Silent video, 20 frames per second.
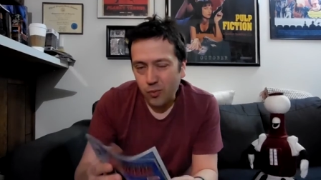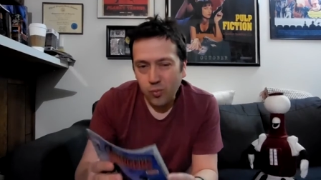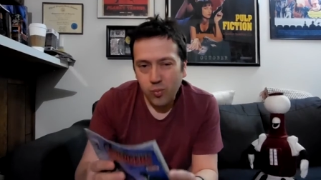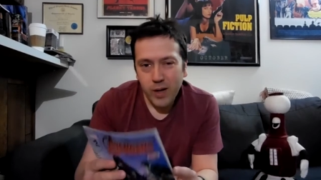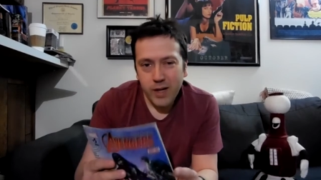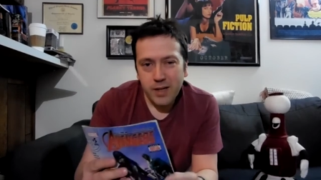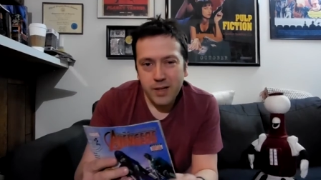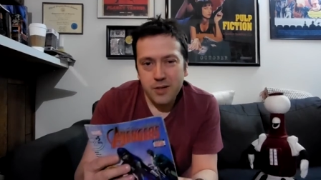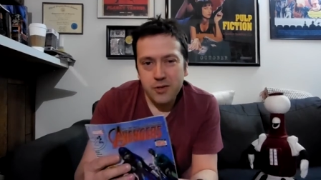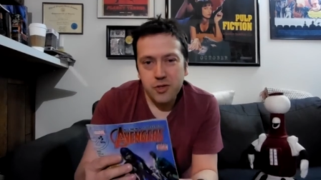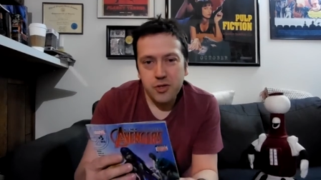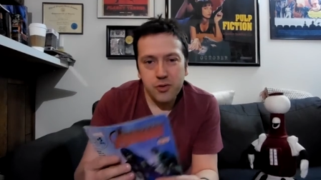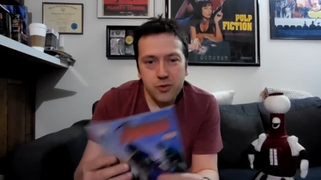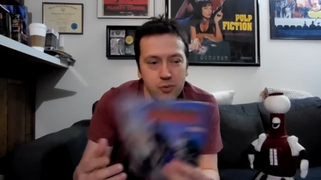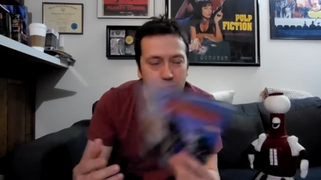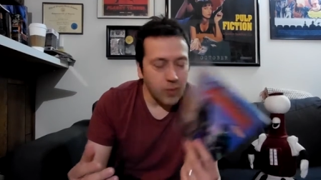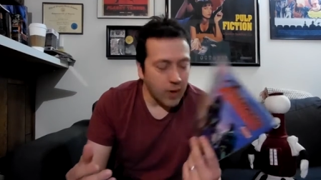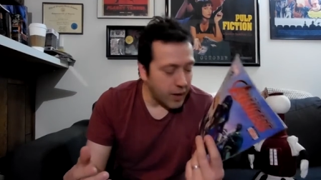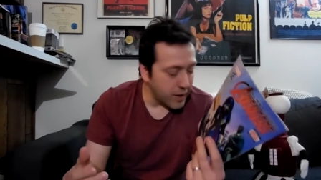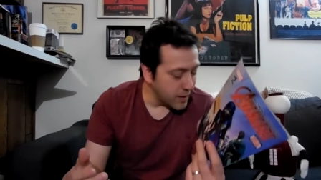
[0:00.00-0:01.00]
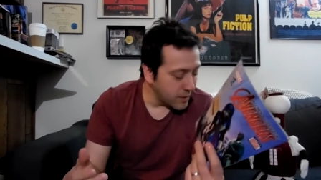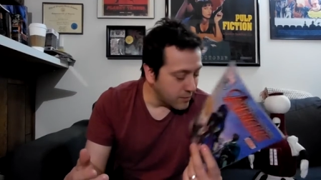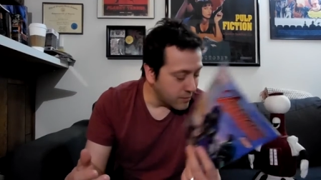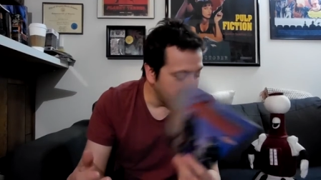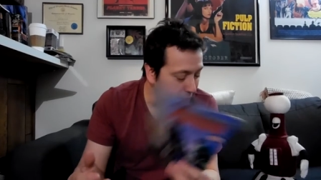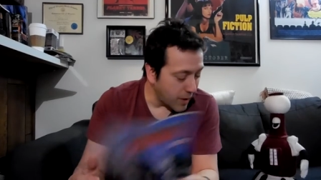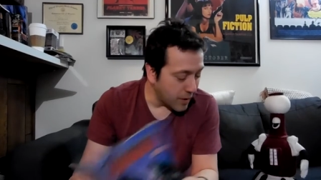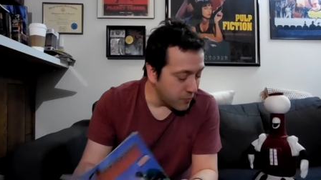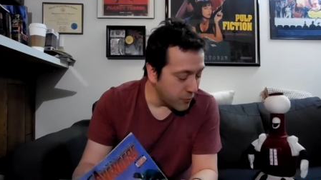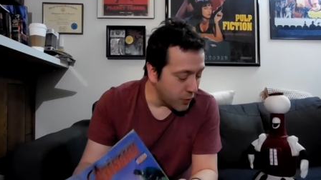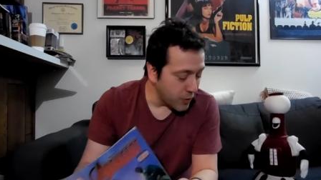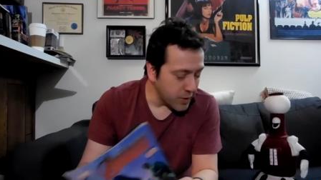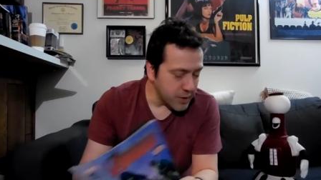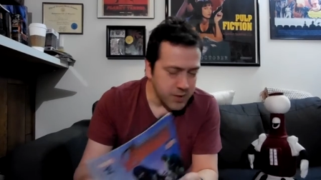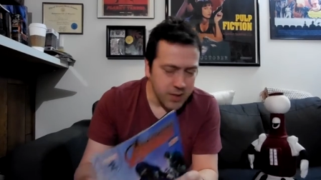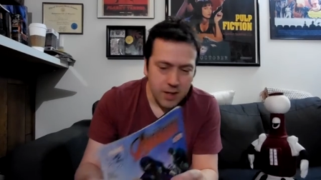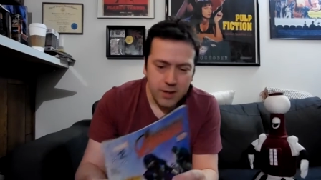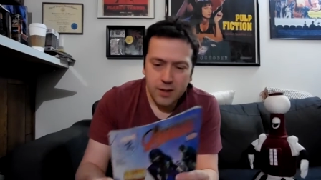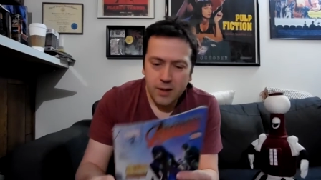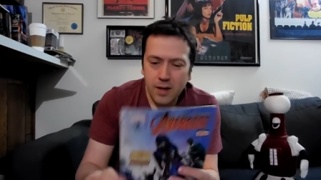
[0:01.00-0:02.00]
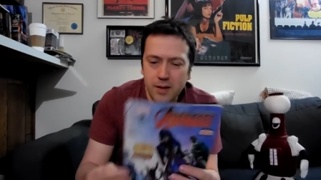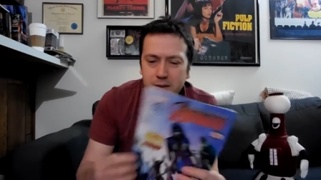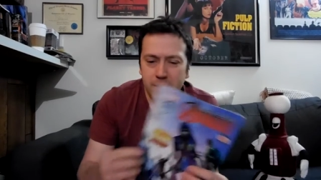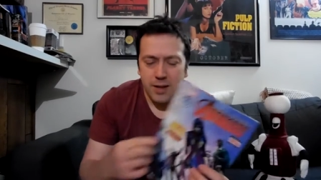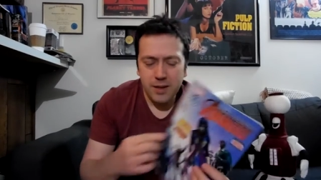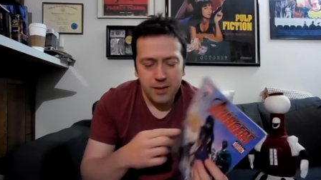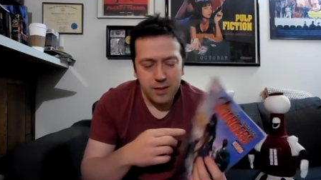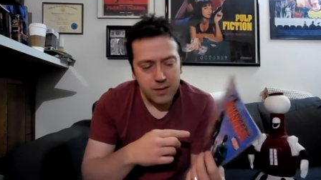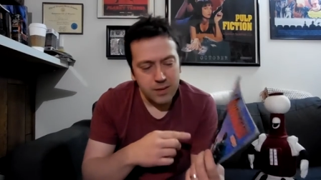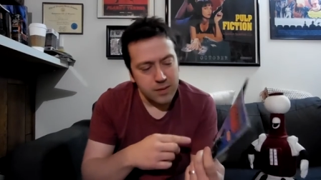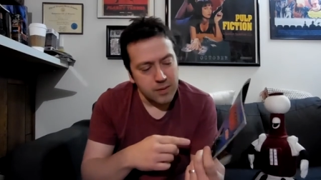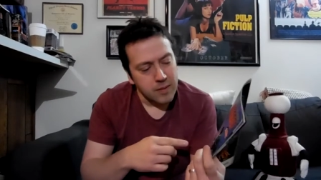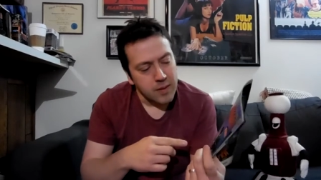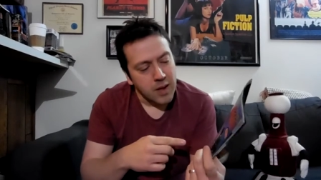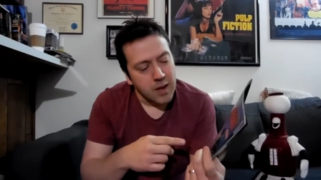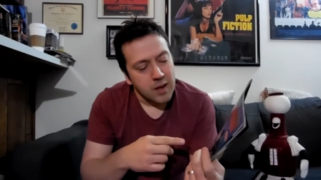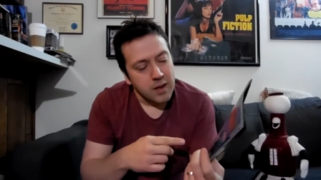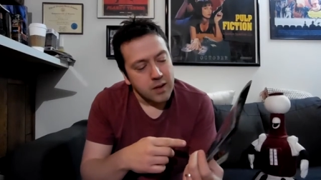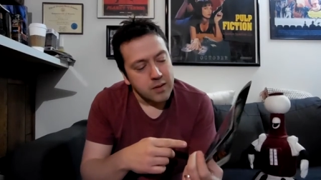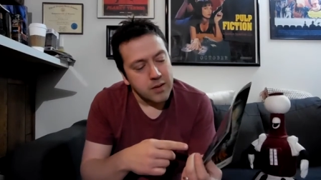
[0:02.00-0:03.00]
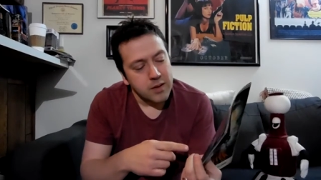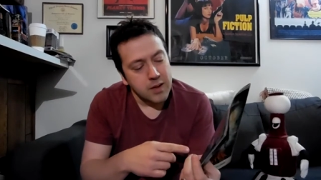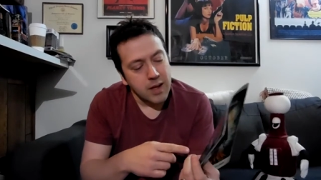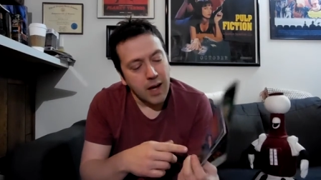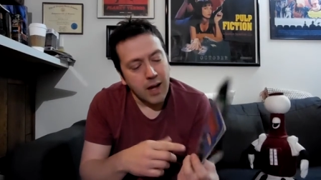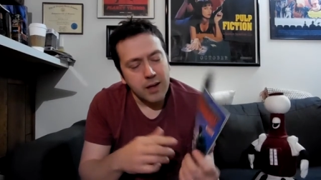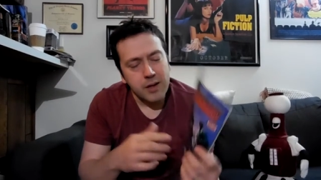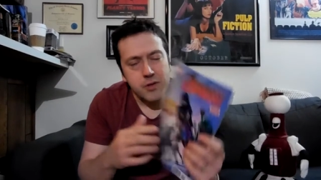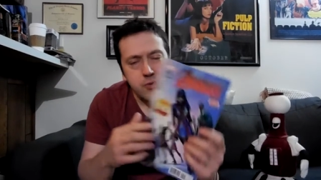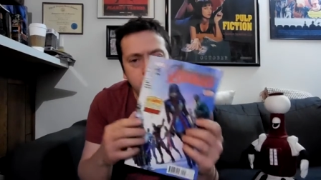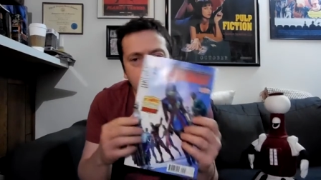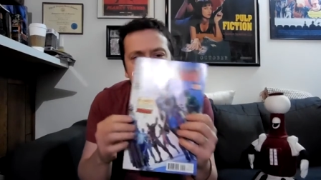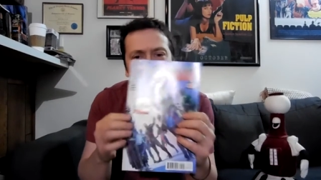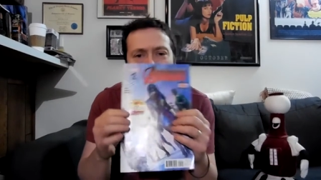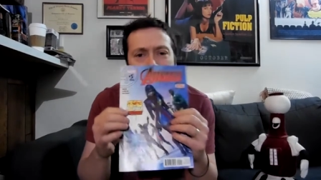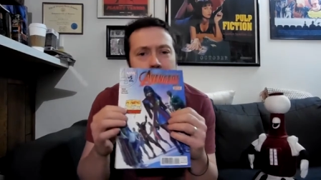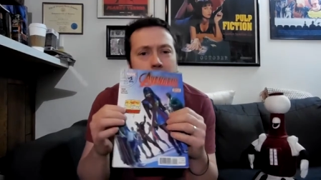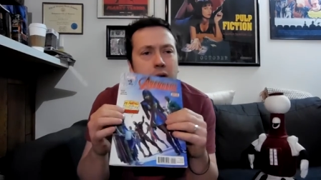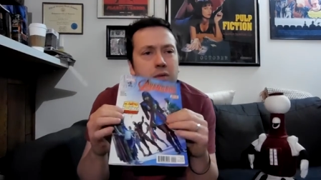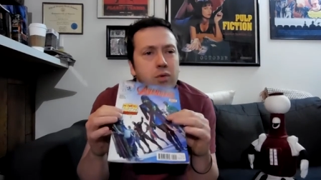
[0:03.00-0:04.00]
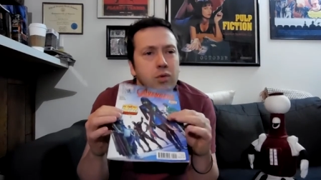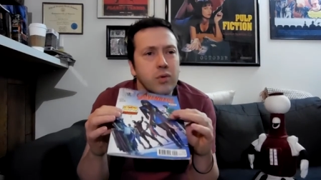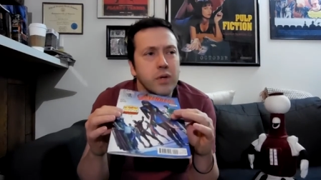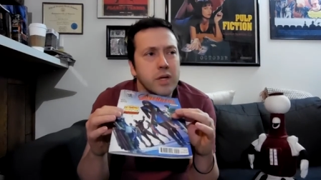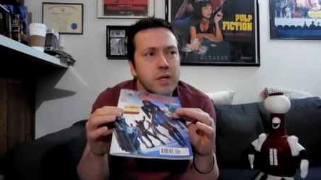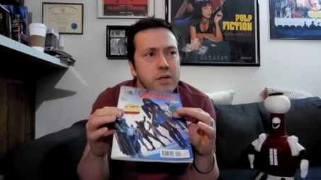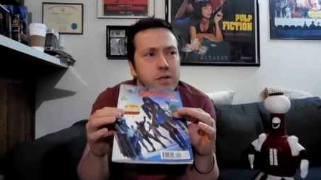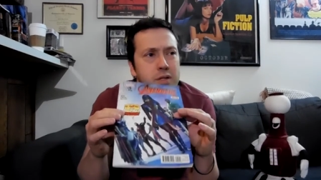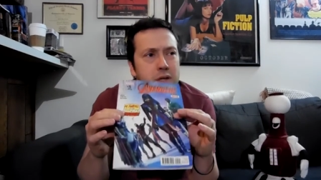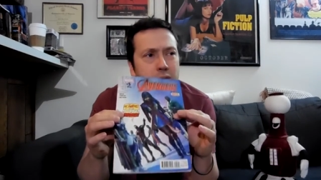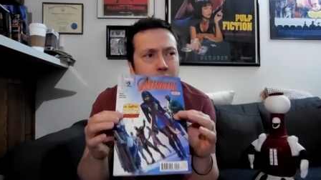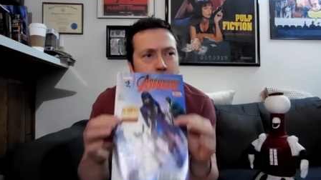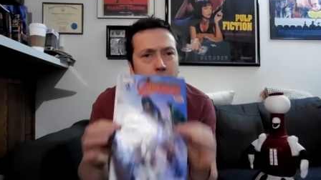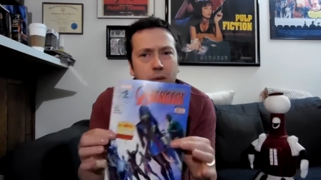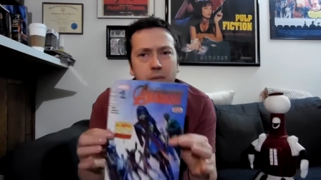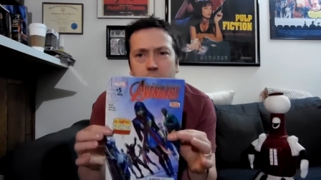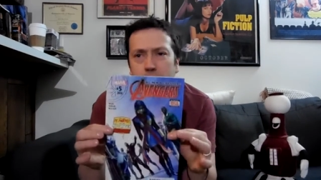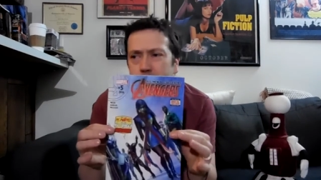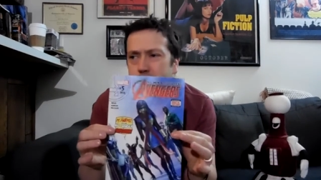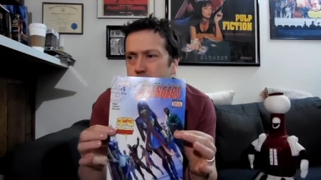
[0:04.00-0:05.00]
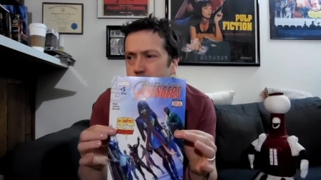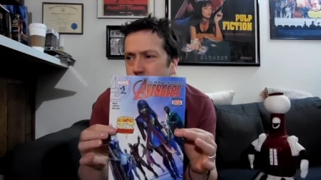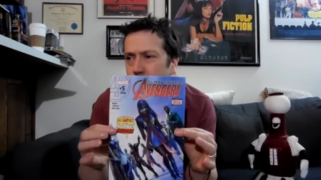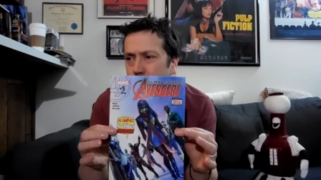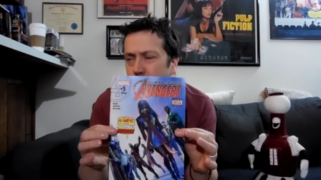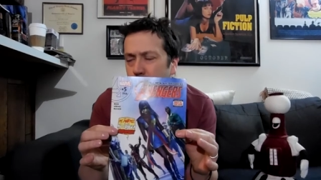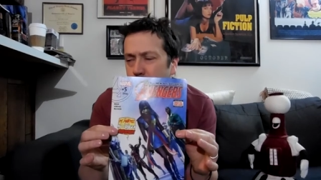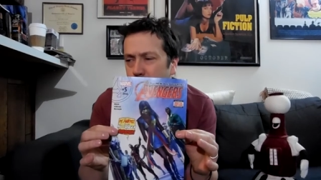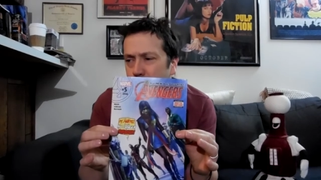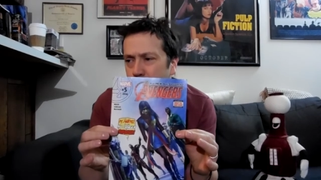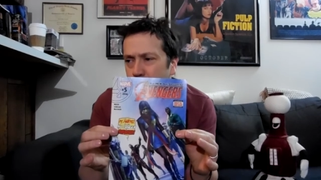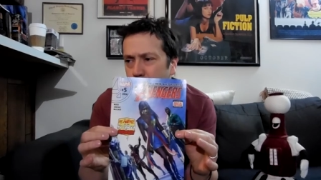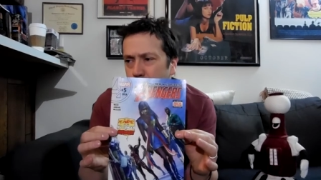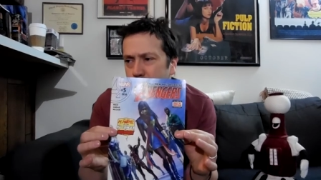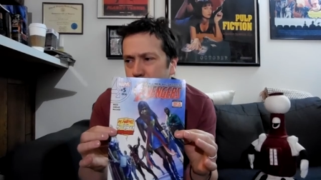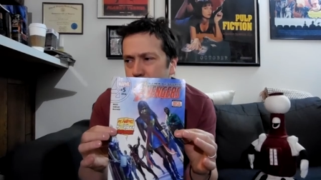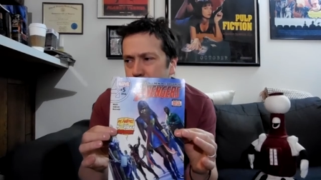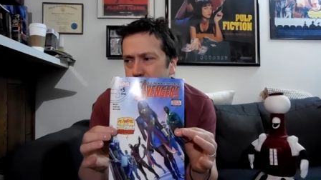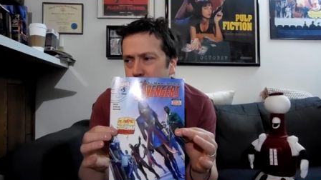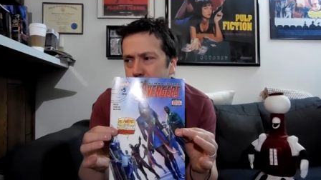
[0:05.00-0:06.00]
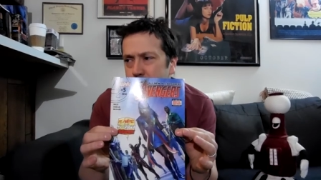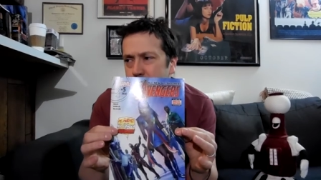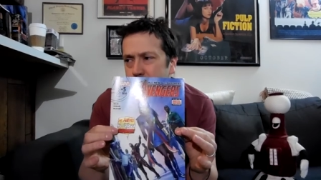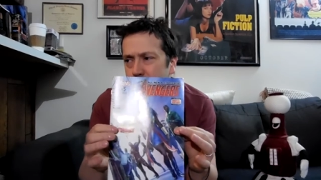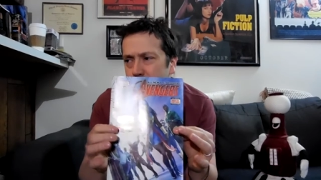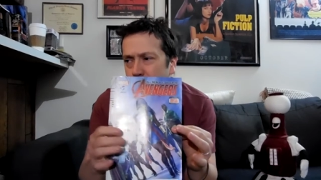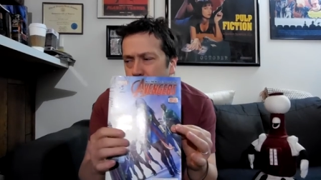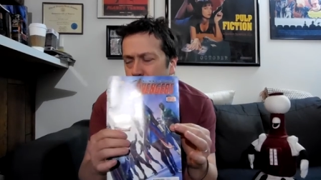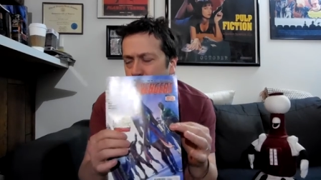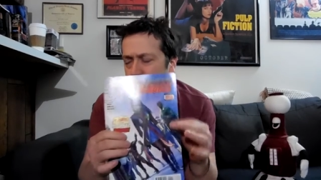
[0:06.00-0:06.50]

Great issue. I'm very excited. I think the Alex Ross cover is a reference to a previous